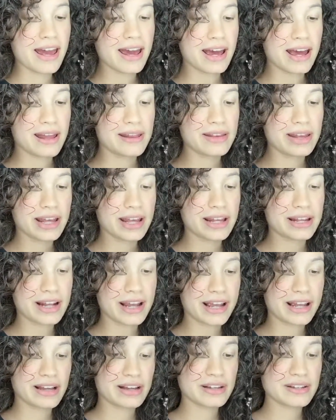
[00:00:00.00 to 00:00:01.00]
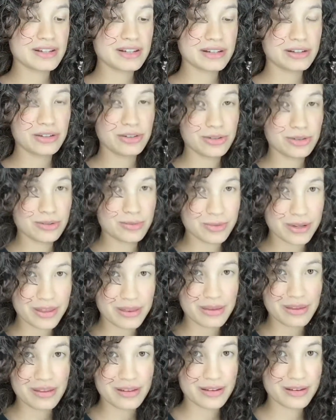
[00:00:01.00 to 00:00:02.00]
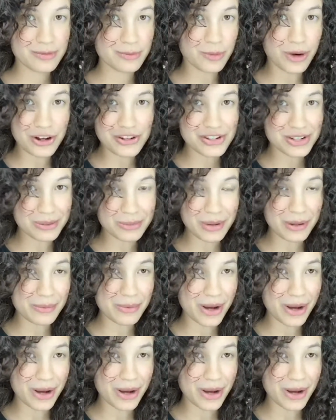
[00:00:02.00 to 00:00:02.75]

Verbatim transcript: and then I continued with washing my